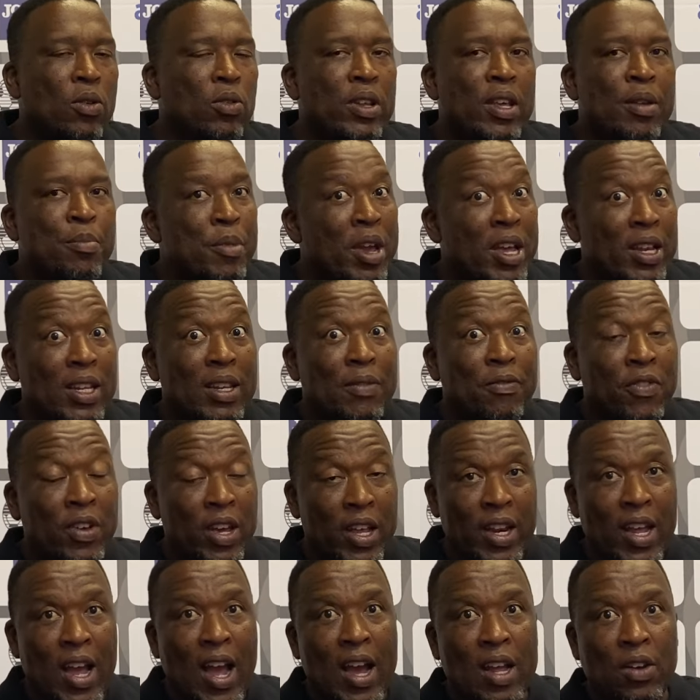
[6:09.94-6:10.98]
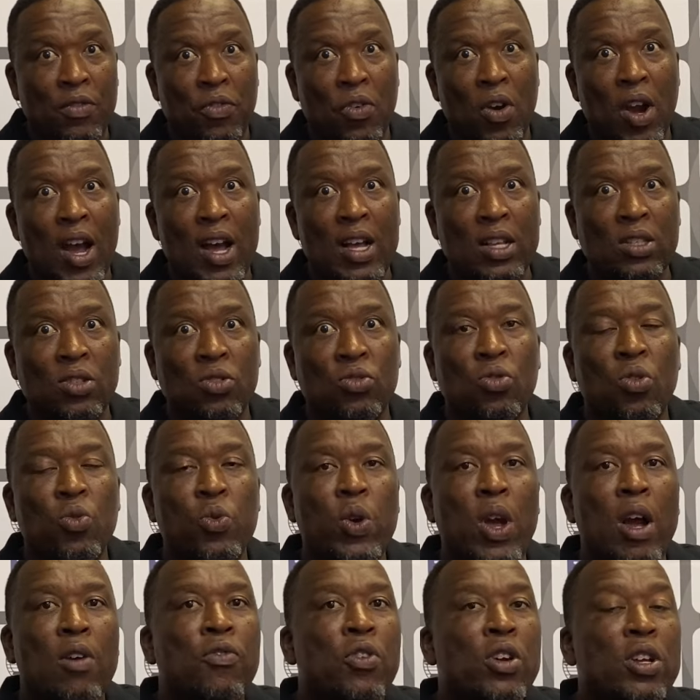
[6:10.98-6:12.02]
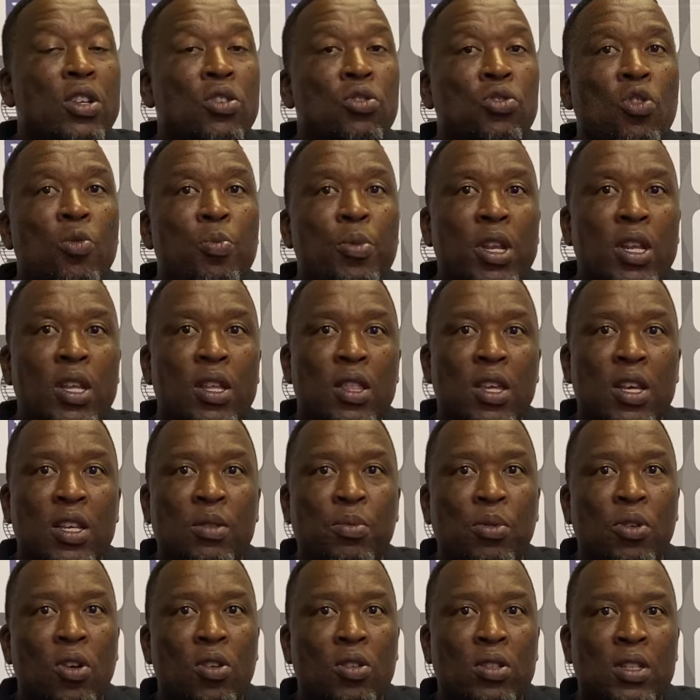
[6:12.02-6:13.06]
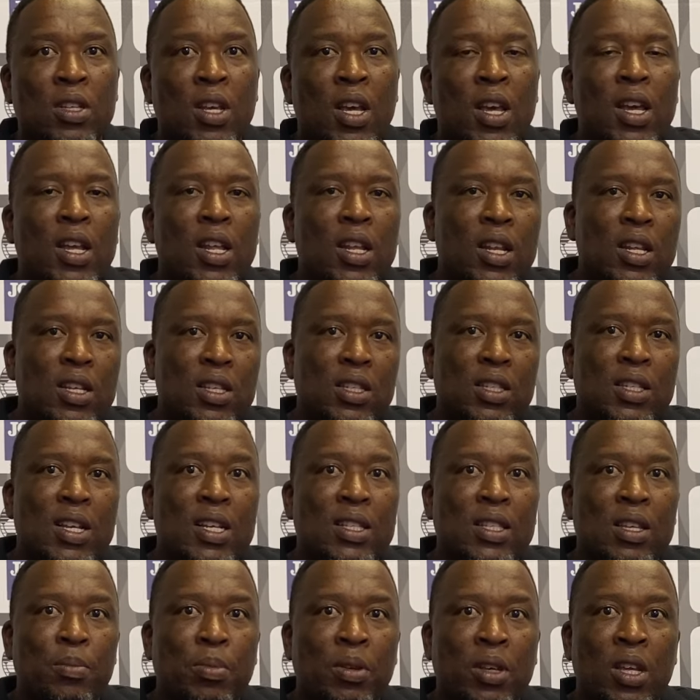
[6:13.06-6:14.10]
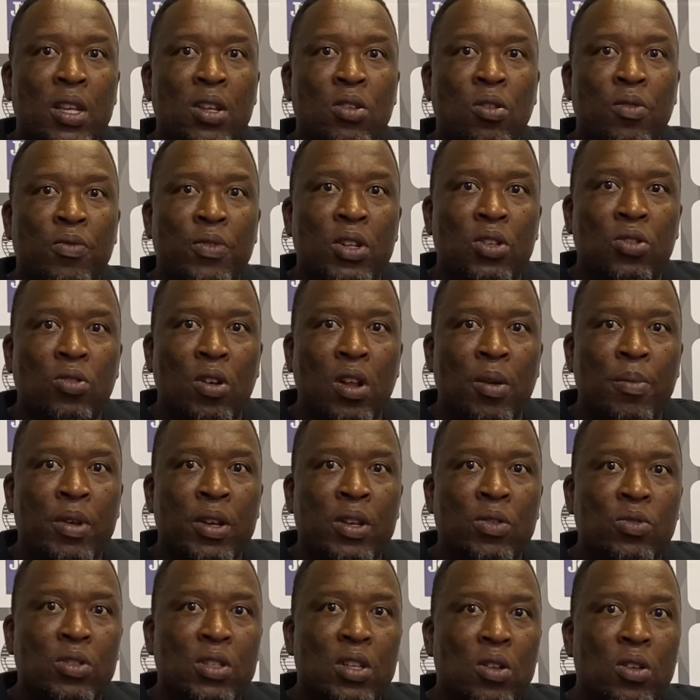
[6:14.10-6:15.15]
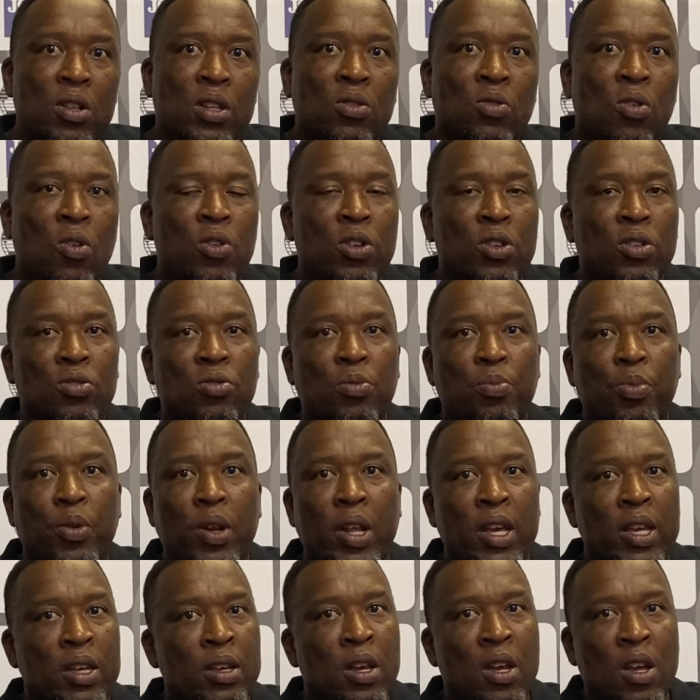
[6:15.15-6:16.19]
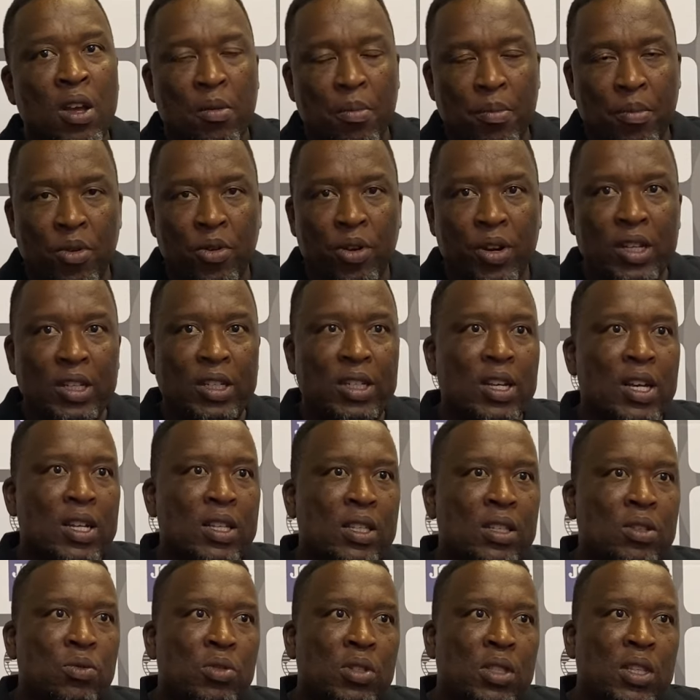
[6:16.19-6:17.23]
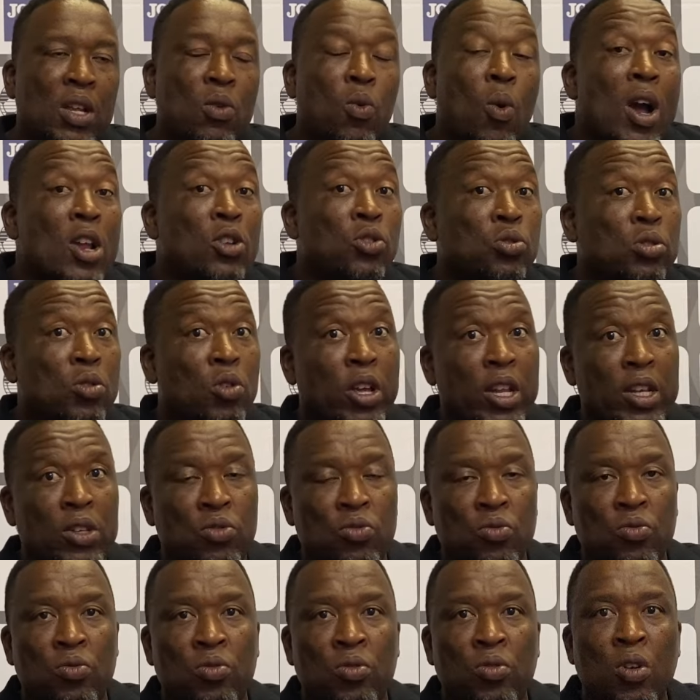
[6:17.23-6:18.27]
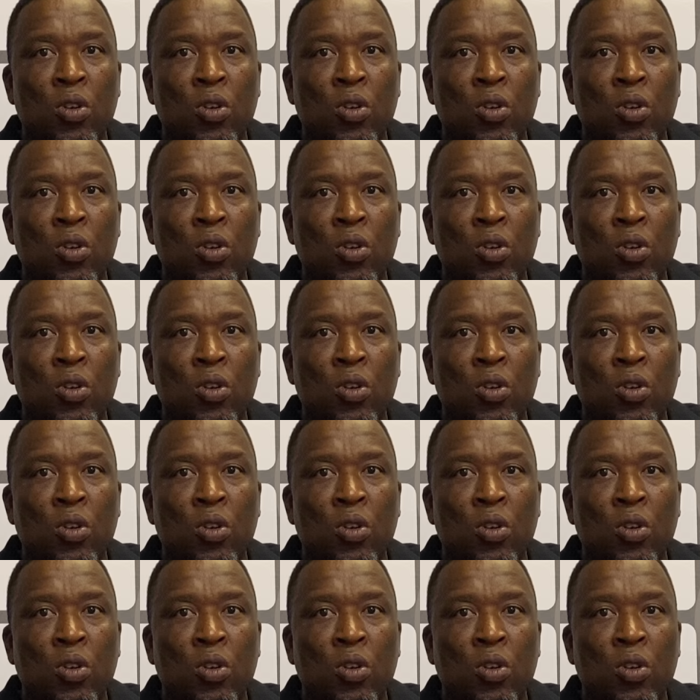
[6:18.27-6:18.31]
made it very hard for us. So we are avoiding so many things, because this is just the beginning of the tournament. We still going to play Mauritius. We still want to get to